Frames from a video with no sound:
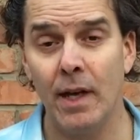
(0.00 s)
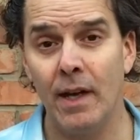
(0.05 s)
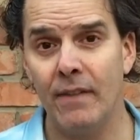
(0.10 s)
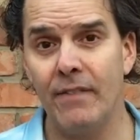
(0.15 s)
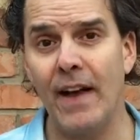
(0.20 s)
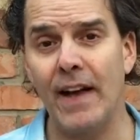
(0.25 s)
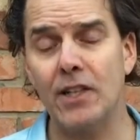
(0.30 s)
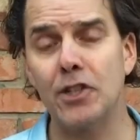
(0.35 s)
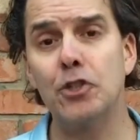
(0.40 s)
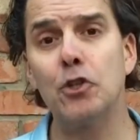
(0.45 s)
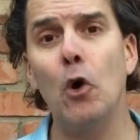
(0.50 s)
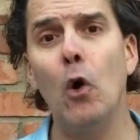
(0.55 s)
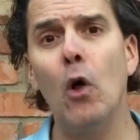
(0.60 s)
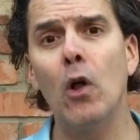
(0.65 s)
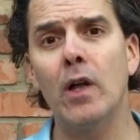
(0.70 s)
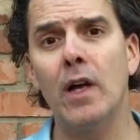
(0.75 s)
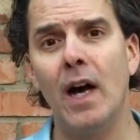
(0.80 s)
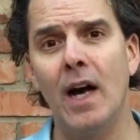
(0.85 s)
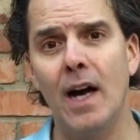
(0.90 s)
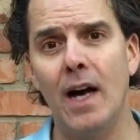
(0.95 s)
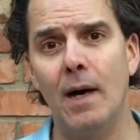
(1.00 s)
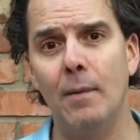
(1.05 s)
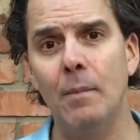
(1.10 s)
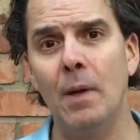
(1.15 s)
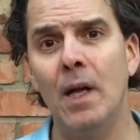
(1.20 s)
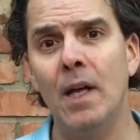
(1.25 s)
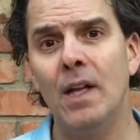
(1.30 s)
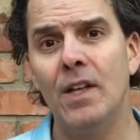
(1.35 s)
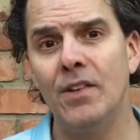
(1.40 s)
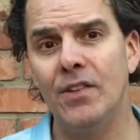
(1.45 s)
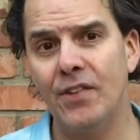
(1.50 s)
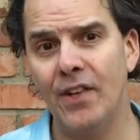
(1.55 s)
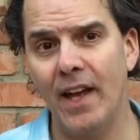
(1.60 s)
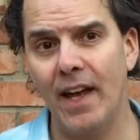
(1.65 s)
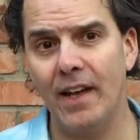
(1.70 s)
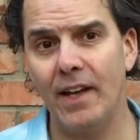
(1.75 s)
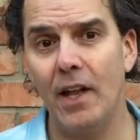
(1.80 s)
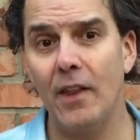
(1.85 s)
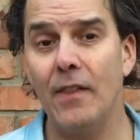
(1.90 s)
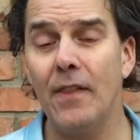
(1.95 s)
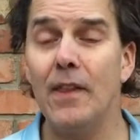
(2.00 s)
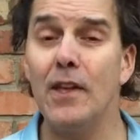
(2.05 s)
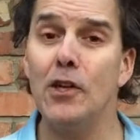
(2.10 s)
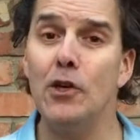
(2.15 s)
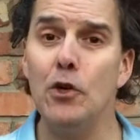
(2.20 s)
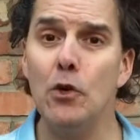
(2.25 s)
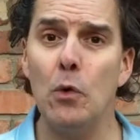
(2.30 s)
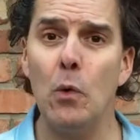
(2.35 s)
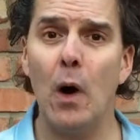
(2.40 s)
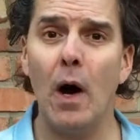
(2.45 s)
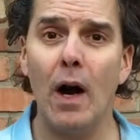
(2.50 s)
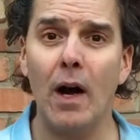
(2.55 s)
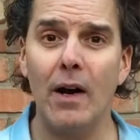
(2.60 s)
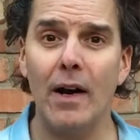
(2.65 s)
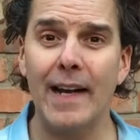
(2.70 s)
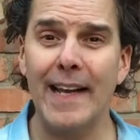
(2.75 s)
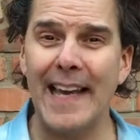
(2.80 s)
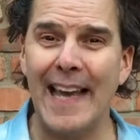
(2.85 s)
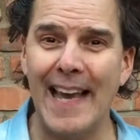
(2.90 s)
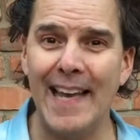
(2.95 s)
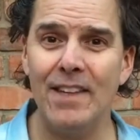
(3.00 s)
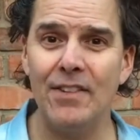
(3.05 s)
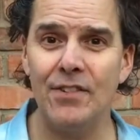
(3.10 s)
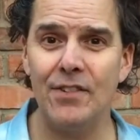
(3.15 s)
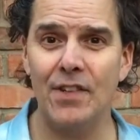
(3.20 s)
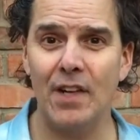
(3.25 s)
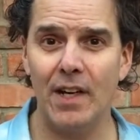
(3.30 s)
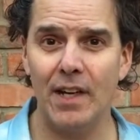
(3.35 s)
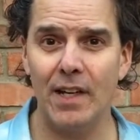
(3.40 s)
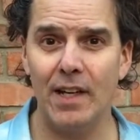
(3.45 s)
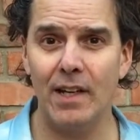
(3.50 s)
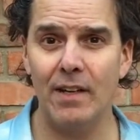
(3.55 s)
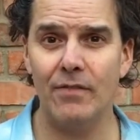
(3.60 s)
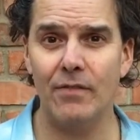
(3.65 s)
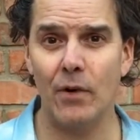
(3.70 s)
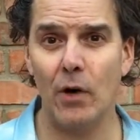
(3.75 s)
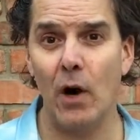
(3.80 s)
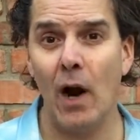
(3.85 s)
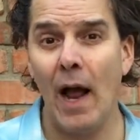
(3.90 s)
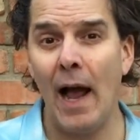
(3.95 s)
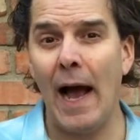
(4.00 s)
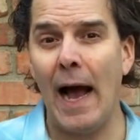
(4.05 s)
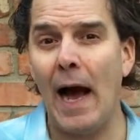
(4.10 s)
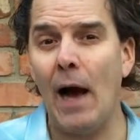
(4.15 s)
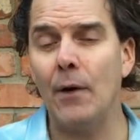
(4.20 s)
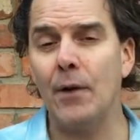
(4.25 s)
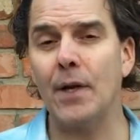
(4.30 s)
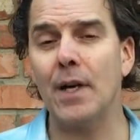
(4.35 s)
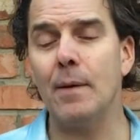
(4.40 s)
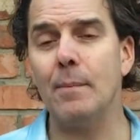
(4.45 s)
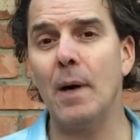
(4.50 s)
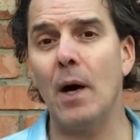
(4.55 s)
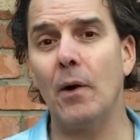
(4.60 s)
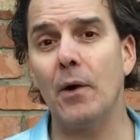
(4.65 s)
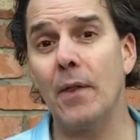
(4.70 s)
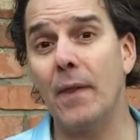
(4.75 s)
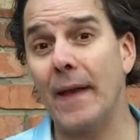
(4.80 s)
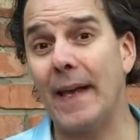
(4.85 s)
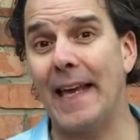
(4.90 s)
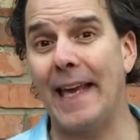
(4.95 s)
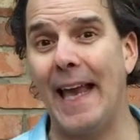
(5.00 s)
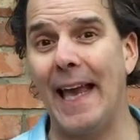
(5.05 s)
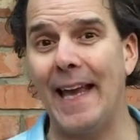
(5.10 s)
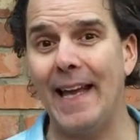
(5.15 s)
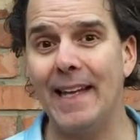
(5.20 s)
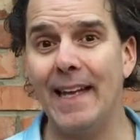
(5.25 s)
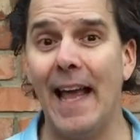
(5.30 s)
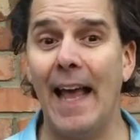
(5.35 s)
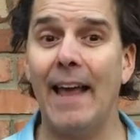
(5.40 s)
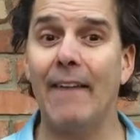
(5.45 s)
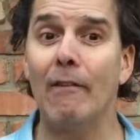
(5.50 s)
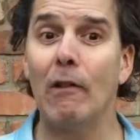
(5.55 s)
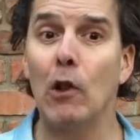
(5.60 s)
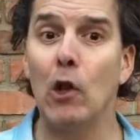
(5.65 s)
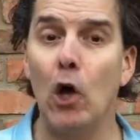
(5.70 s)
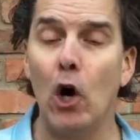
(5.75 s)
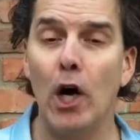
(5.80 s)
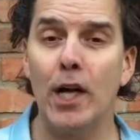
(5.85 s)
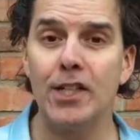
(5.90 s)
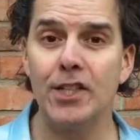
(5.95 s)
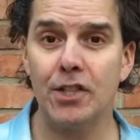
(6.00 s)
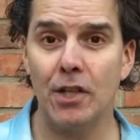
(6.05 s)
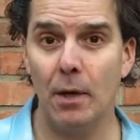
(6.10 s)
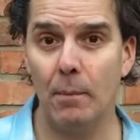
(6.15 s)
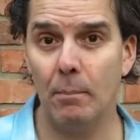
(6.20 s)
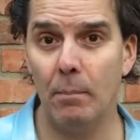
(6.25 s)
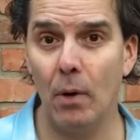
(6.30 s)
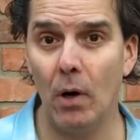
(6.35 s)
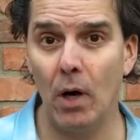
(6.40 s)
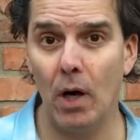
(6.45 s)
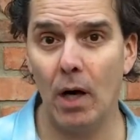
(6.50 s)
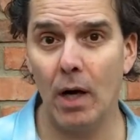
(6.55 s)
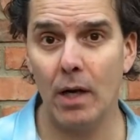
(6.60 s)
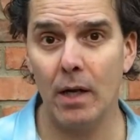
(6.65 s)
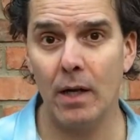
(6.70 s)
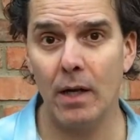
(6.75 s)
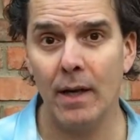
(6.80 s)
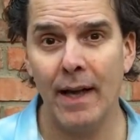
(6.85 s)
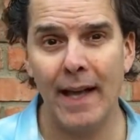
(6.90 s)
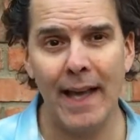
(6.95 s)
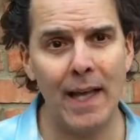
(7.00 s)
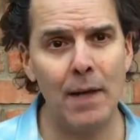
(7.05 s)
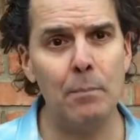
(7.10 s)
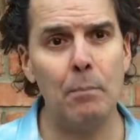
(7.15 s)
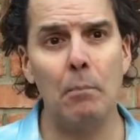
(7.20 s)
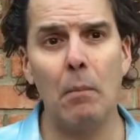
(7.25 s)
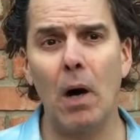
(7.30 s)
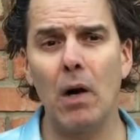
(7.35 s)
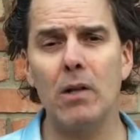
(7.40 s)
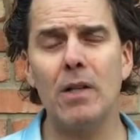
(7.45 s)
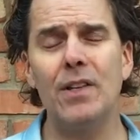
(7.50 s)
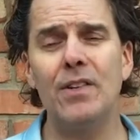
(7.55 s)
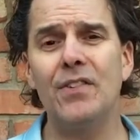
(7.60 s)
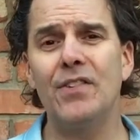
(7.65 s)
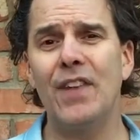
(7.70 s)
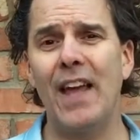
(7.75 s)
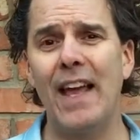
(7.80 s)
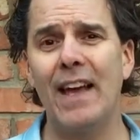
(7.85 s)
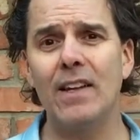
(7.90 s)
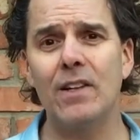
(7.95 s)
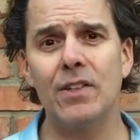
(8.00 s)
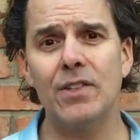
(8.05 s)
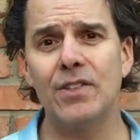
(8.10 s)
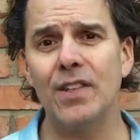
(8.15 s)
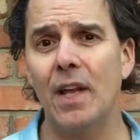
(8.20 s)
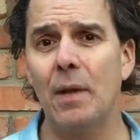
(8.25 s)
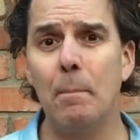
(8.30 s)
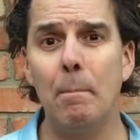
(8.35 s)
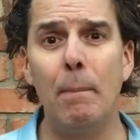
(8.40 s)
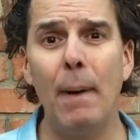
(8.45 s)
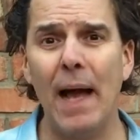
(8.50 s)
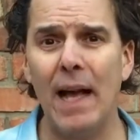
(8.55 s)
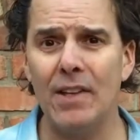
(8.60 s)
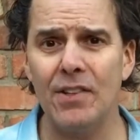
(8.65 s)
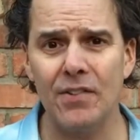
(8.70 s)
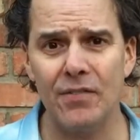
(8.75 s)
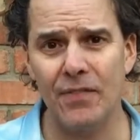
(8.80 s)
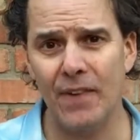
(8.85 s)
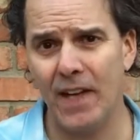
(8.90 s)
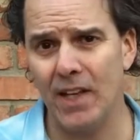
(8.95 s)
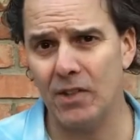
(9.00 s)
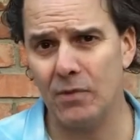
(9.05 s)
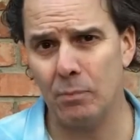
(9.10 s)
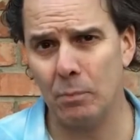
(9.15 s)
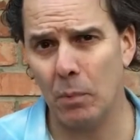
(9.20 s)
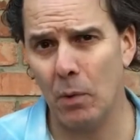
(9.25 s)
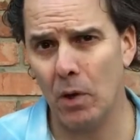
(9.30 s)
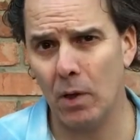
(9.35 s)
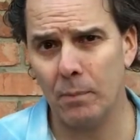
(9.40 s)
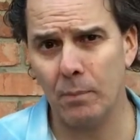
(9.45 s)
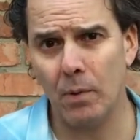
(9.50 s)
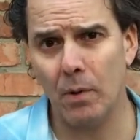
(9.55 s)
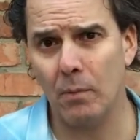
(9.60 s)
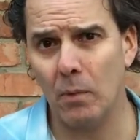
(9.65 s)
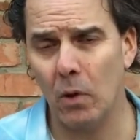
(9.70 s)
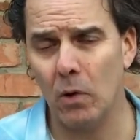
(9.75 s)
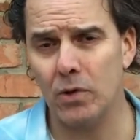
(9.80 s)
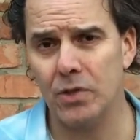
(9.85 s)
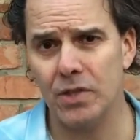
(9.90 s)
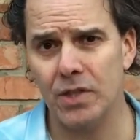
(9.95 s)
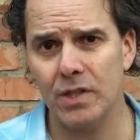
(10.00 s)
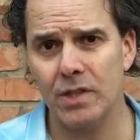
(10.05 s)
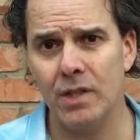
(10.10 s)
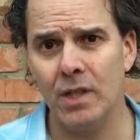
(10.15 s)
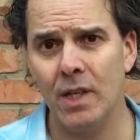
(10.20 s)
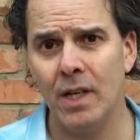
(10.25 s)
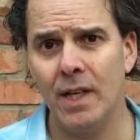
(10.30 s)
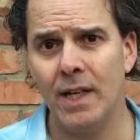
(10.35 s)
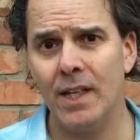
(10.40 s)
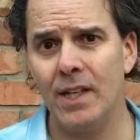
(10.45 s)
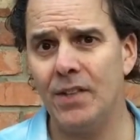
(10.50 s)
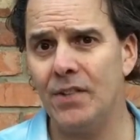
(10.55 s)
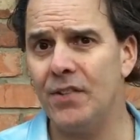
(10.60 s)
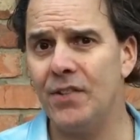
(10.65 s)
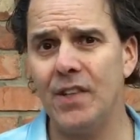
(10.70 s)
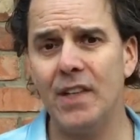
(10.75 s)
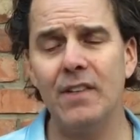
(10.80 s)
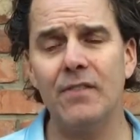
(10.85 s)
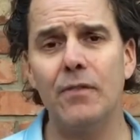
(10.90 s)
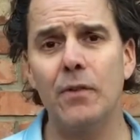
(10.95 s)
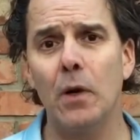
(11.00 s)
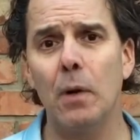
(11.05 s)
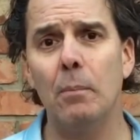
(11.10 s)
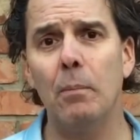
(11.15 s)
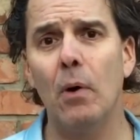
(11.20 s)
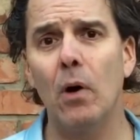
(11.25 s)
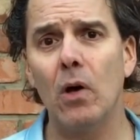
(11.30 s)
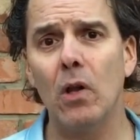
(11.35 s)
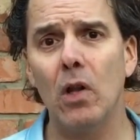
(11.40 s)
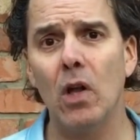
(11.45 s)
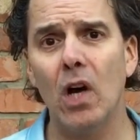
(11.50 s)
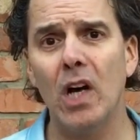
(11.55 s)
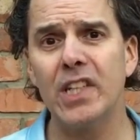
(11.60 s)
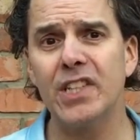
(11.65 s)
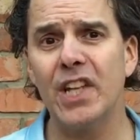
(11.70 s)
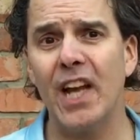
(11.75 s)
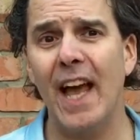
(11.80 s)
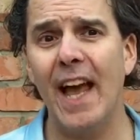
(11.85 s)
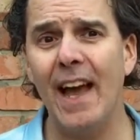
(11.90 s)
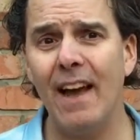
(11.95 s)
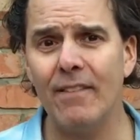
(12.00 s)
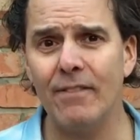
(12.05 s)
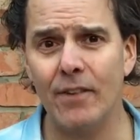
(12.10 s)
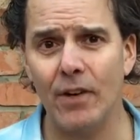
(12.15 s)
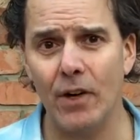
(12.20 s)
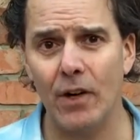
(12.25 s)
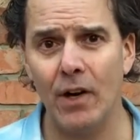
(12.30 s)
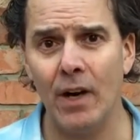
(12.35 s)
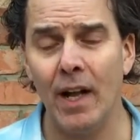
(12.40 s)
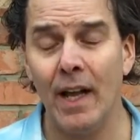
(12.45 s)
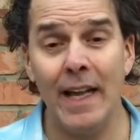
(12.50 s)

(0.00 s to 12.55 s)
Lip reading: In fact, Joel Comm said, "You are a case study for how to come out of the gate and launch a book." And Marlon Sanders said, "Best Facebook promotion he's seen for a book launch ever."